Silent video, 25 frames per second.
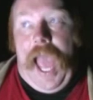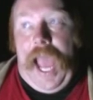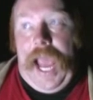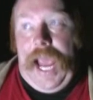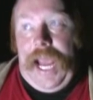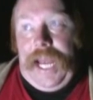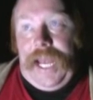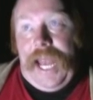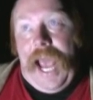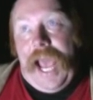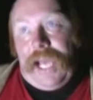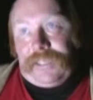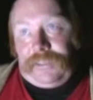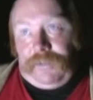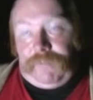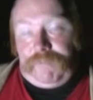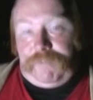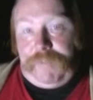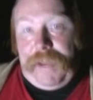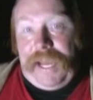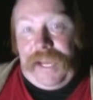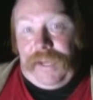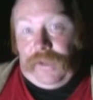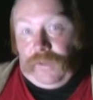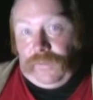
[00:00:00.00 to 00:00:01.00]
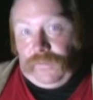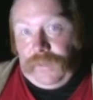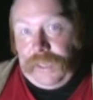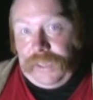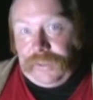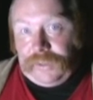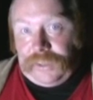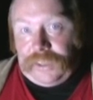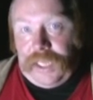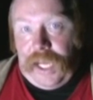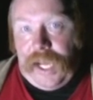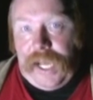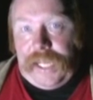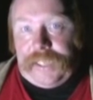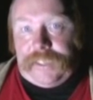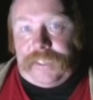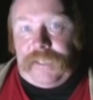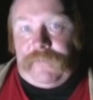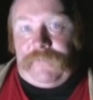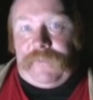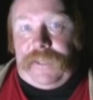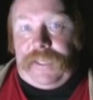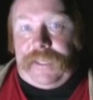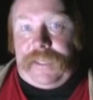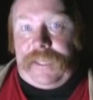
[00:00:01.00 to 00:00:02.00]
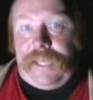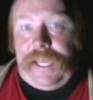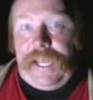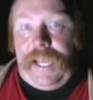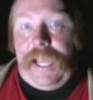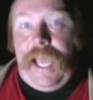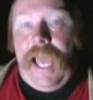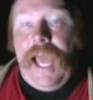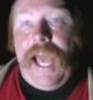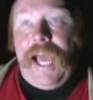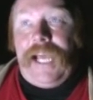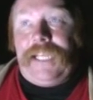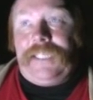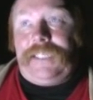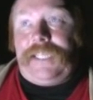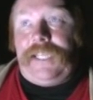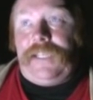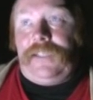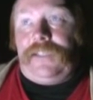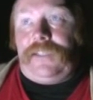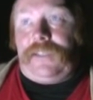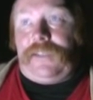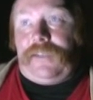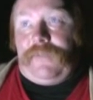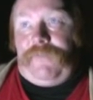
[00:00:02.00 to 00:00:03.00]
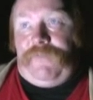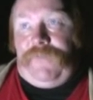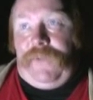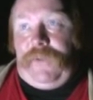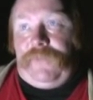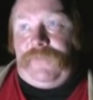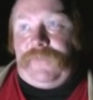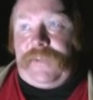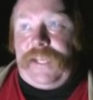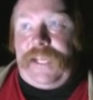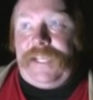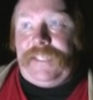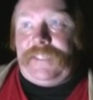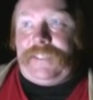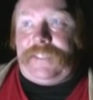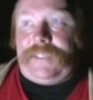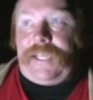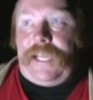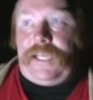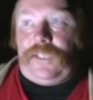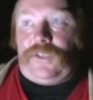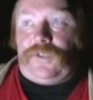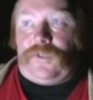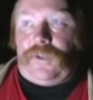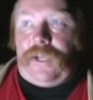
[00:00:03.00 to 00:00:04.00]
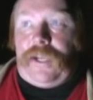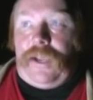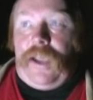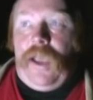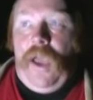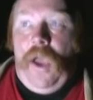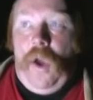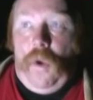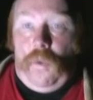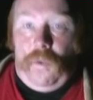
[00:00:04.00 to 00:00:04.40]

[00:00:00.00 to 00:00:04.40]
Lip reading: It hasn't been a real scientific thing since the 15th century,